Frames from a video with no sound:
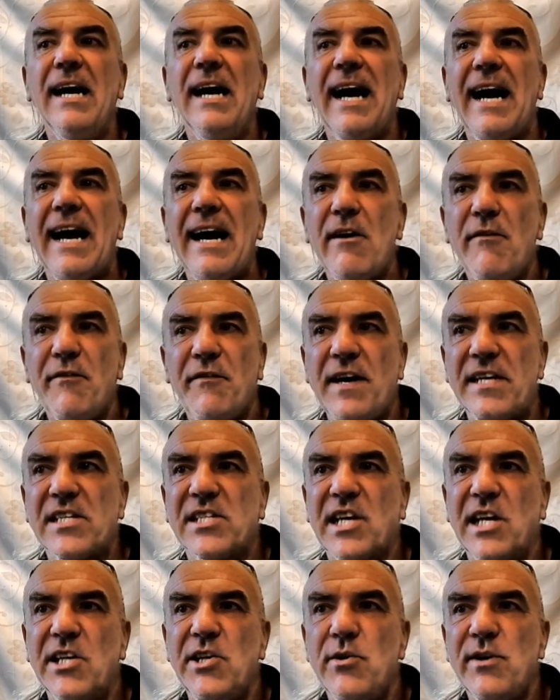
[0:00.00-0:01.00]
How
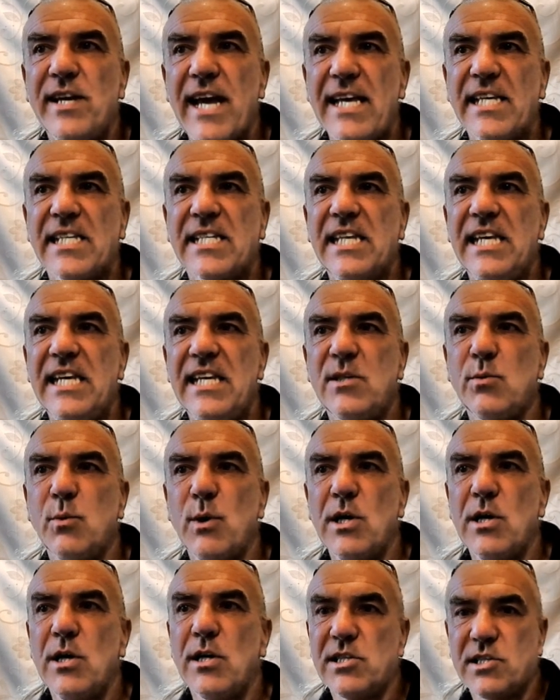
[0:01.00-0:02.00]
fast can you guess these
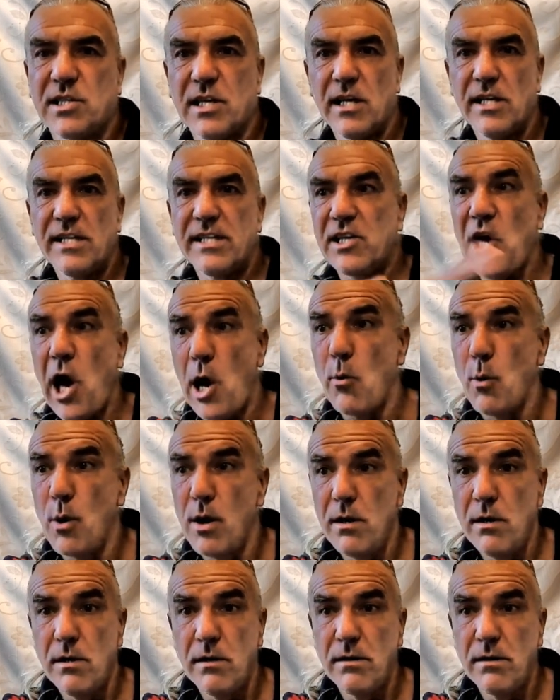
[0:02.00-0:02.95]
words? Go.